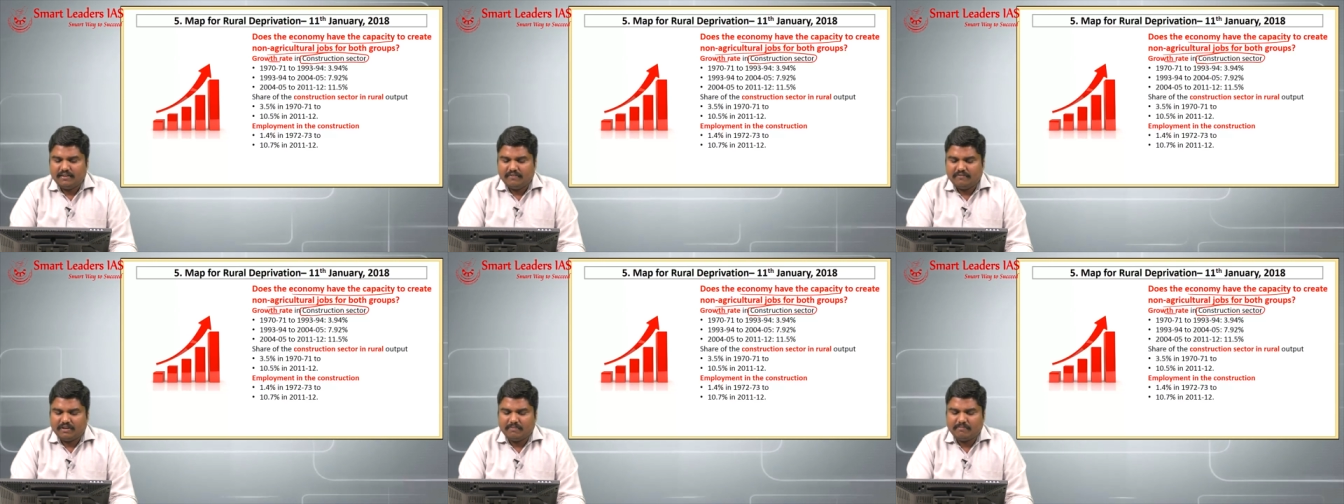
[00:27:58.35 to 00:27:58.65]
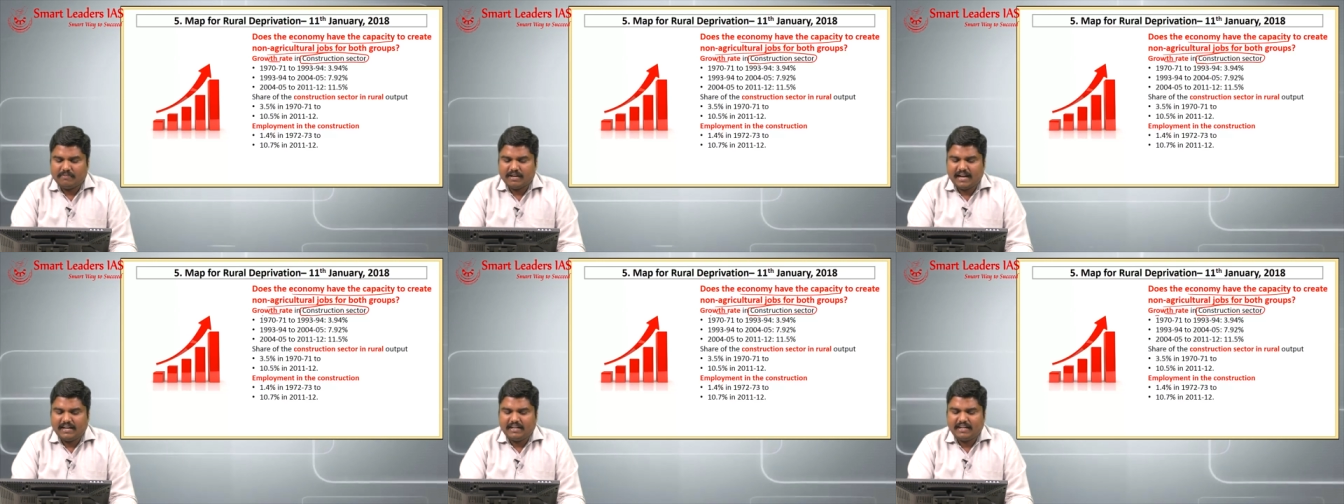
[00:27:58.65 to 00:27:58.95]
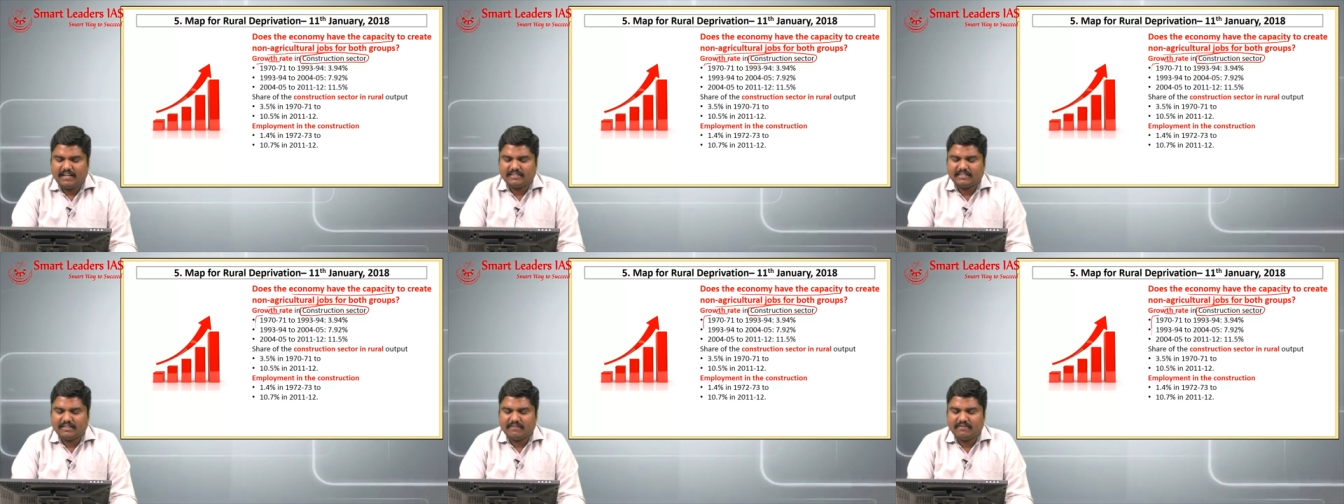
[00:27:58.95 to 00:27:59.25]
from
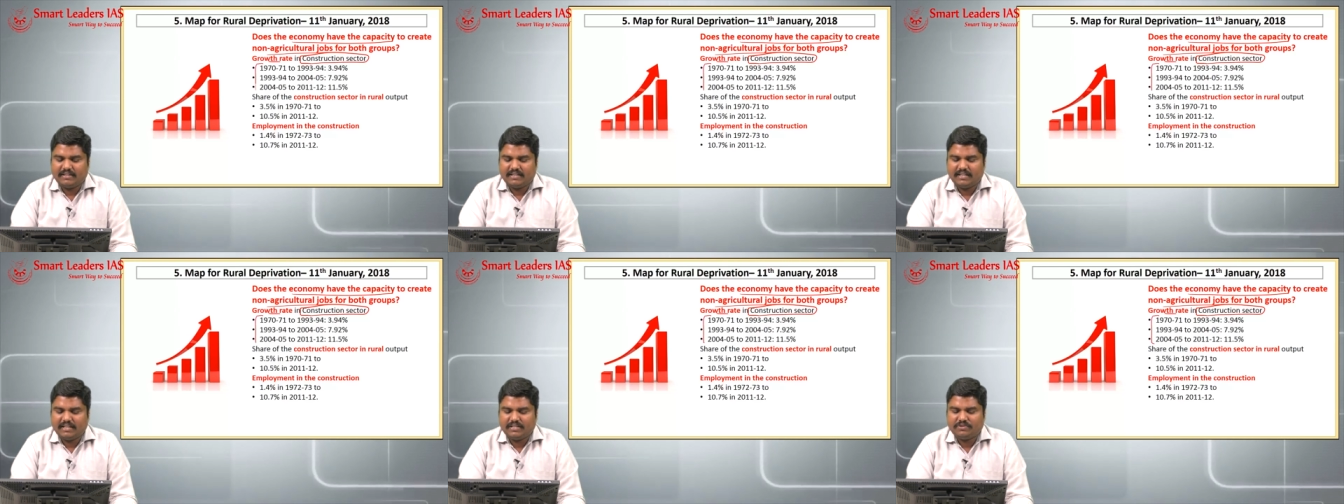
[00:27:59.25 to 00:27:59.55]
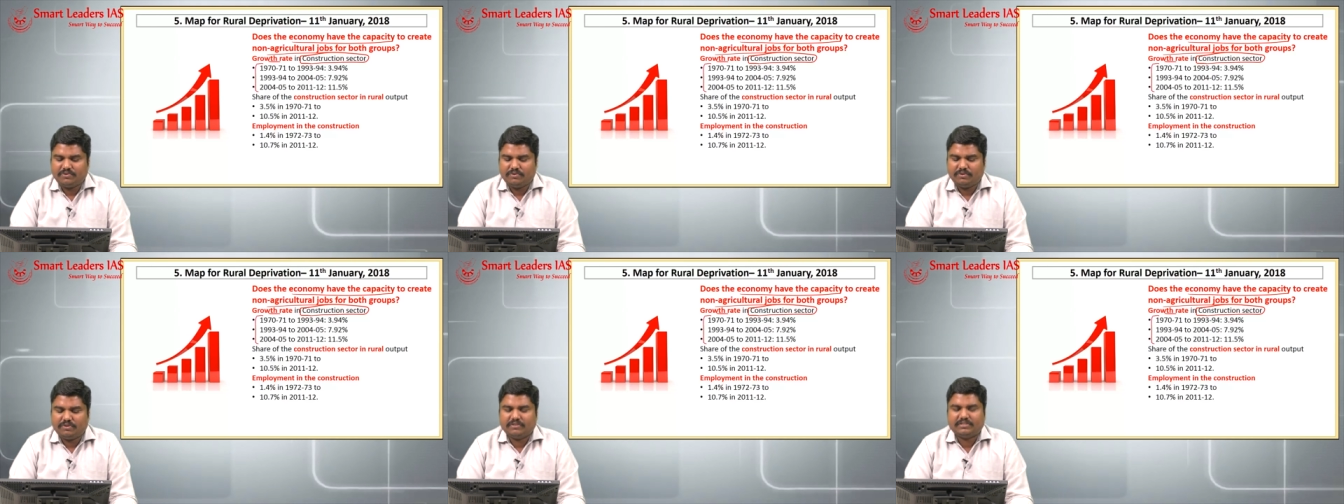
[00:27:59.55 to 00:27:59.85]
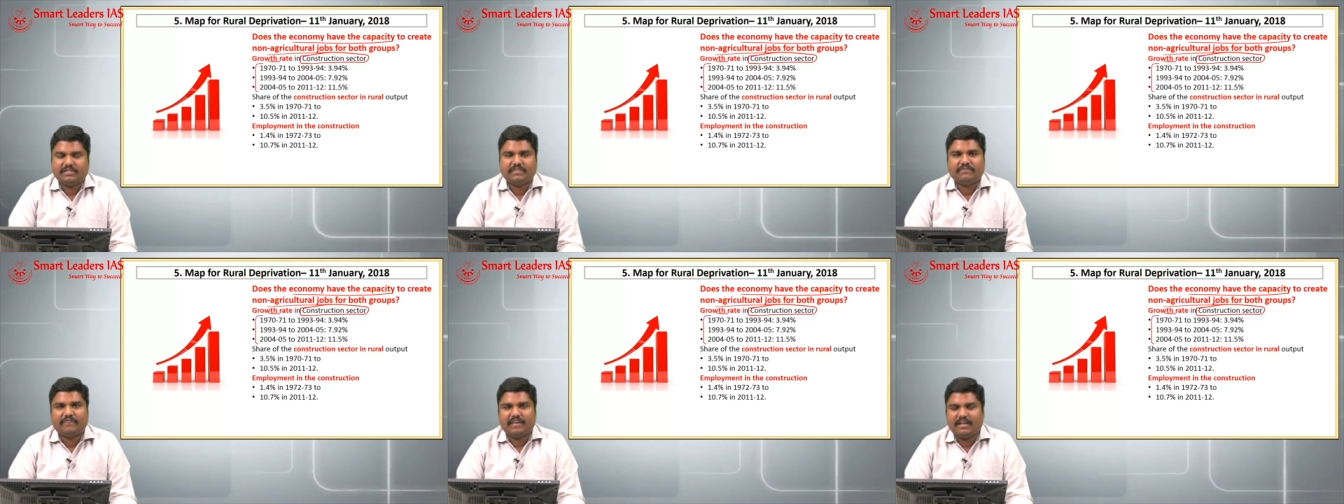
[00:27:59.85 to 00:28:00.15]
1970s to
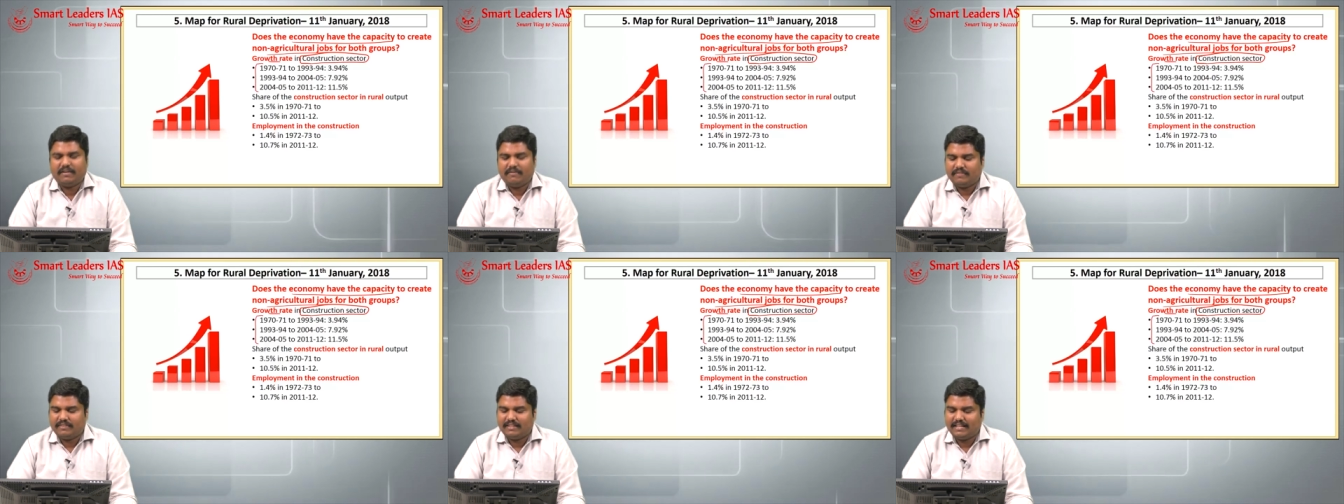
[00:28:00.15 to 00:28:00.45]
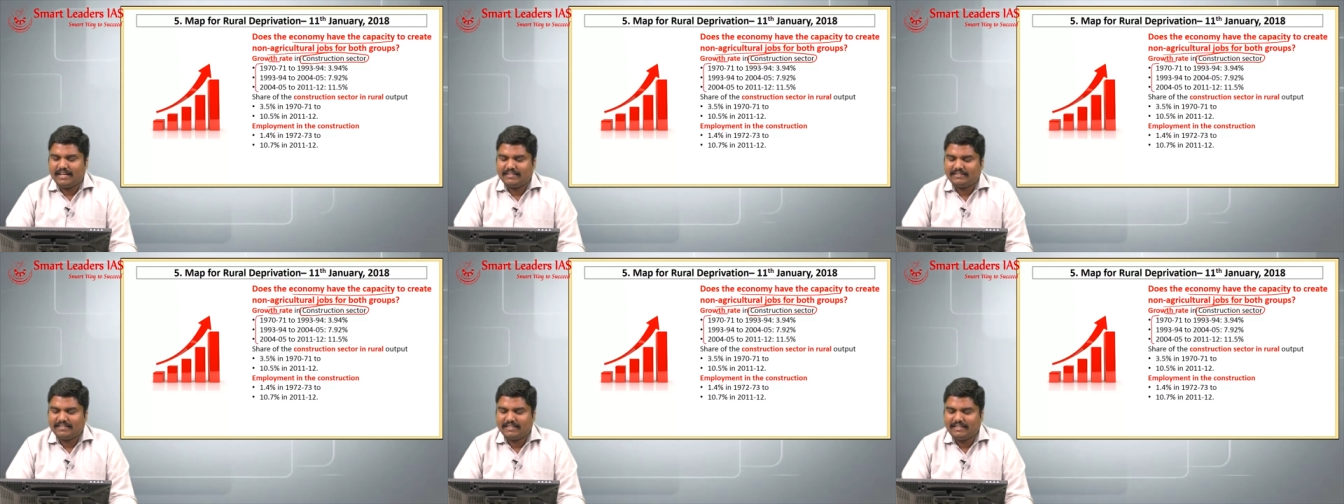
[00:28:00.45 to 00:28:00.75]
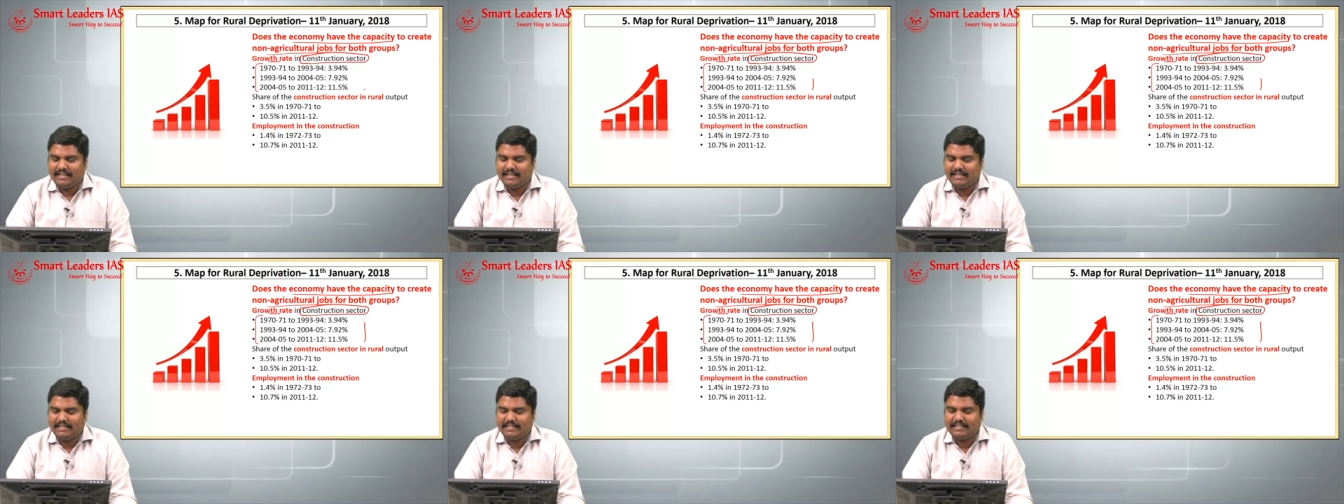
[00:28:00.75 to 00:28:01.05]
2005, there is an
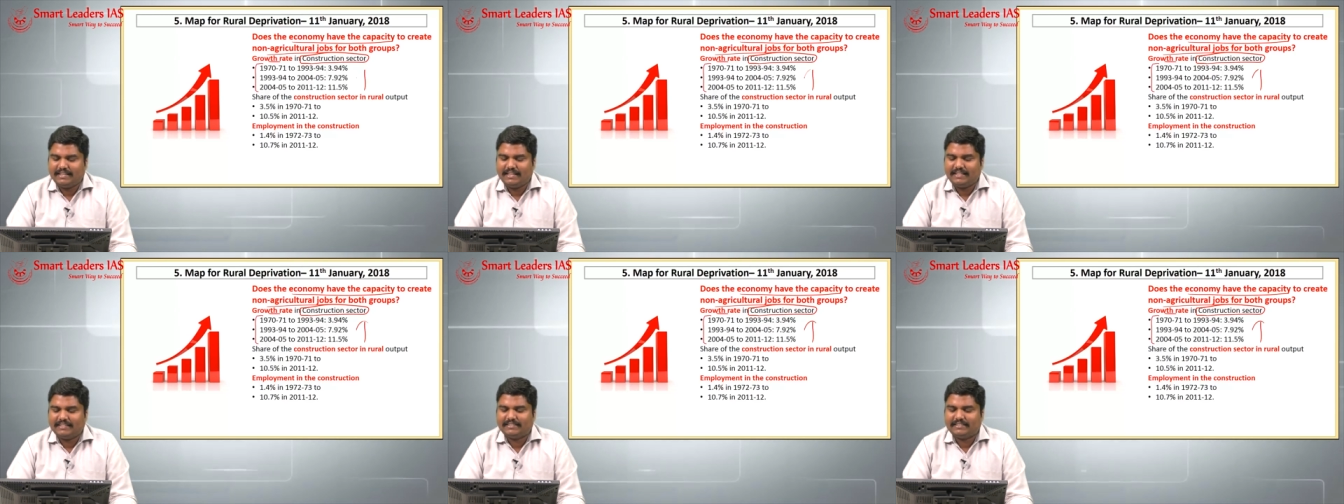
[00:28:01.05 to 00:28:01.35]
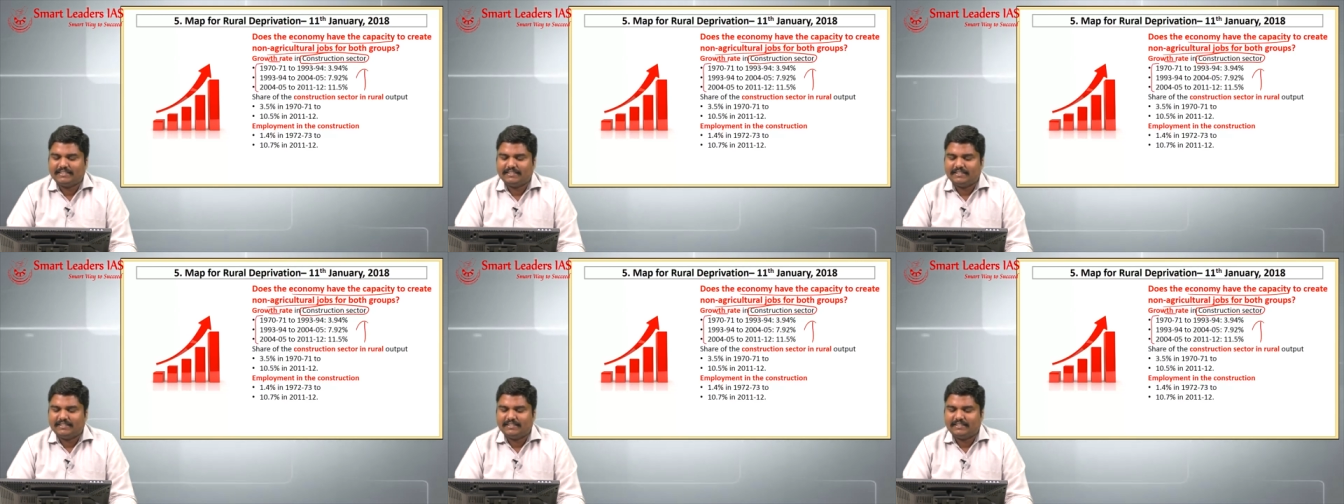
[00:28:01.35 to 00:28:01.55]
increase,